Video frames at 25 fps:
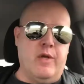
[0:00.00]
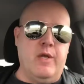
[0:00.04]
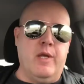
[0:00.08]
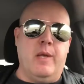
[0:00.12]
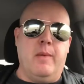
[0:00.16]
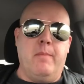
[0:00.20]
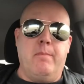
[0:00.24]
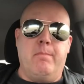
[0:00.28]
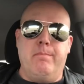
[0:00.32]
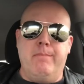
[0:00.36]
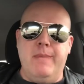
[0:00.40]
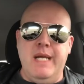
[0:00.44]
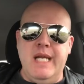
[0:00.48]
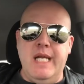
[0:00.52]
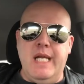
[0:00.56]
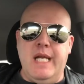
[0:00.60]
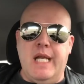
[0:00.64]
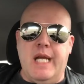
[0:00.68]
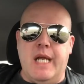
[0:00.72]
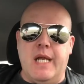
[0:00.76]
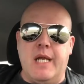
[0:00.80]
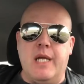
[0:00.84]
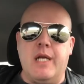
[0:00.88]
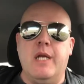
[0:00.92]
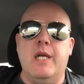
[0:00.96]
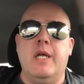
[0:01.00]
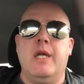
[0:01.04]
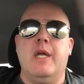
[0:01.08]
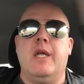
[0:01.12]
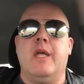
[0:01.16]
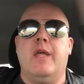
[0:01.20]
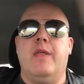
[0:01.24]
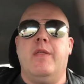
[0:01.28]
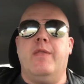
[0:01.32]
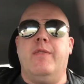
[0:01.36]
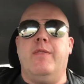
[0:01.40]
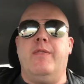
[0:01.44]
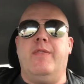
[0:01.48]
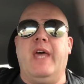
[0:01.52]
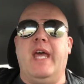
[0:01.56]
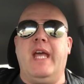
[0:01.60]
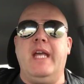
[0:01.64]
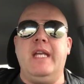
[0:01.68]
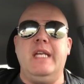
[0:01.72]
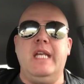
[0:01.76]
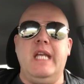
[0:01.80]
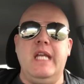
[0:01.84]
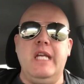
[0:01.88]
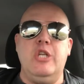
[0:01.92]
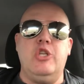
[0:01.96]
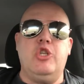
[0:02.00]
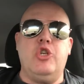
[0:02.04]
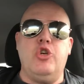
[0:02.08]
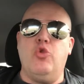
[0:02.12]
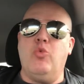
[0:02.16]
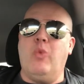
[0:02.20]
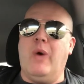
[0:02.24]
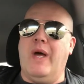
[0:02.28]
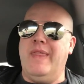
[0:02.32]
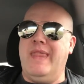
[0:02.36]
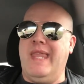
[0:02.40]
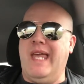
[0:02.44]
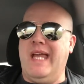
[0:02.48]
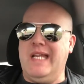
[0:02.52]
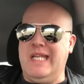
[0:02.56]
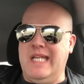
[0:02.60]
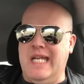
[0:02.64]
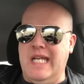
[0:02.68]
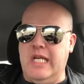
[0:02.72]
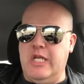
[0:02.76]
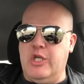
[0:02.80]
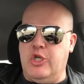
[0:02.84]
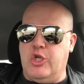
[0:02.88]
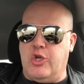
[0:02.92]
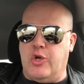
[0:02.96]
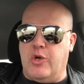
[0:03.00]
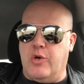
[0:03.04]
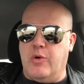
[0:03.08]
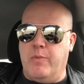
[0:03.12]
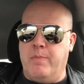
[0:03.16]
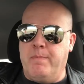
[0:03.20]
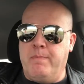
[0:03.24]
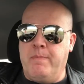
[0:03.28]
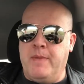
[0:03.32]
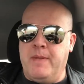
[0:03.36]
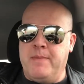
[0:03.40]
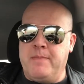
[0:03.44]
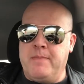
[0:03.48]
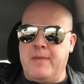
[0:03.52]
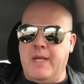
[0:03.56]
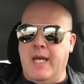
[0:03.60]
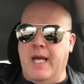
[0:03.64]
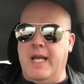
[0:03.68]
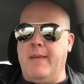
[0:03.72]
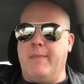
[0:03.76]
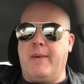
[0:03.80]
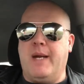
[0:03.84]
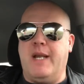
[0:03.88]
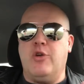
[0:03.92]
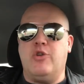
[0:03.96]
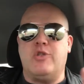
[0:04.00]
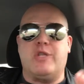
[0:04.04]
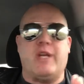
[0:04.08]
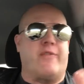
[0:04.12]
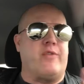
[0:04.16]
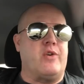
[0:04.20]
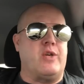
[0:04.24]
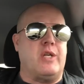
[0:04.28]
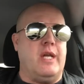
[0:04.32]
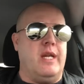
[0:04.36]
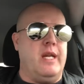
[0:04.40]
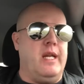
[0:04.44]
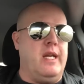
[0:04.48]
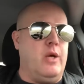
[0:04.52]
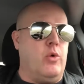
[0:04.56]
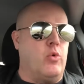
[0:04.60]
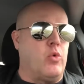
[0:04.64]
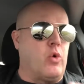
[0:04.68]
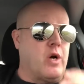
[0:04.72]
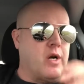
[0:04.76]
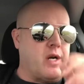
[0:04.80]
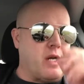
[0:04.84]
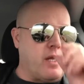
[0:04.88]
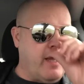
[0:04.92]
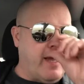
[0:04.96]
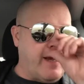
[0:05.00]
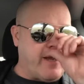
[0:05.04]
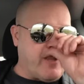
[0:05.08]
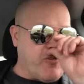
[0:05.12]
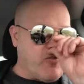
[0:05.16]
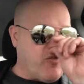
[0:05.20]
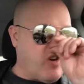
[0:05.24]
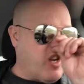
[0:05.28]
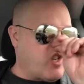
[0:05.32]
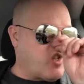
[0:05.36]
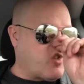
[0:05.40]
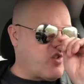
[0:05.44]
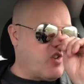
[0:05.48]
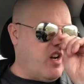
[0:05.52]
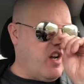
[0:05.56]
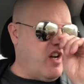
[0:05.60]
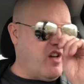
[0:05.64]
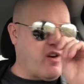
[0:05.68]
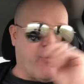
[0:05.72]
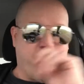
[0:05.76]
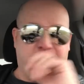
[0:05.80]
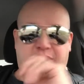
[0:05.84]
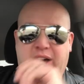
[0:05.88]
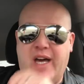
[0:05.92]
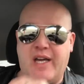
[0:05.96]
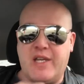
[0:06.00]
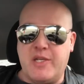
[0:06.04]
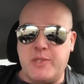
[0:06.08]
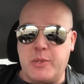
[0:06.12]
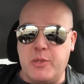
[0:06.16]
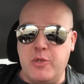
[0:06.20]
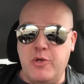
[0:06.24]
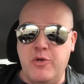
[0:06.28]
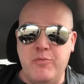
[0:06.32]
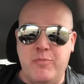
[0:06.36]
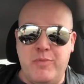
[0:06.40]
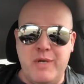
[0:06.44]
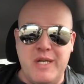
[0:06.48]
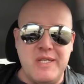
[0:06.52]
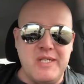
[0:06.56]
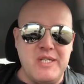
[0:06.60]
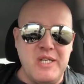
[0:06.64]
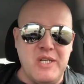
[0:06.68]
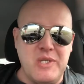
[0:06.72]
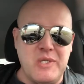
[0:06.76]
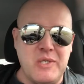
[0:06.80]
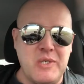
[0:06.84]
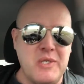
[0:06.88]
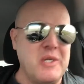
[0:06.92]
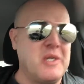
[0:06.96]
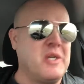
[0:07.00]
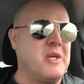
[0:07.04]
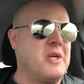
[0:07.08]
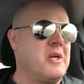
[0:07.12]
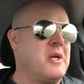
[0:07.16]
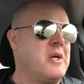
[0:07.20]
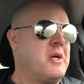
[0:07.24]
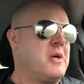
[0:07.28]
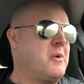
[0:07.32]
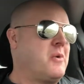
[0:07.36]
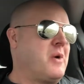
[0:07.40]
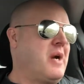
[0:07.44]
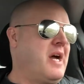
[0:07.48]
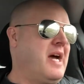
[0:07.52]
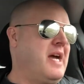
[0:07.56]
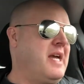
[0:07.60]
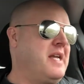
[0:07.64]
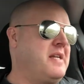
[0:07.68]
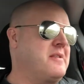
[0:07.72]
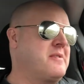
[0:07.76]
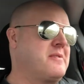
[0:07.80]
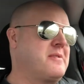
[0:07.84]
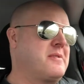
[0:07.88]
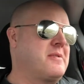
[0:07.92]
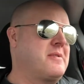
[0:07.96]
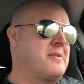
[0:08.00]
Meaning, they need you when they need you. Anybody who's ever done any work in like the restaurant or fast food business, right?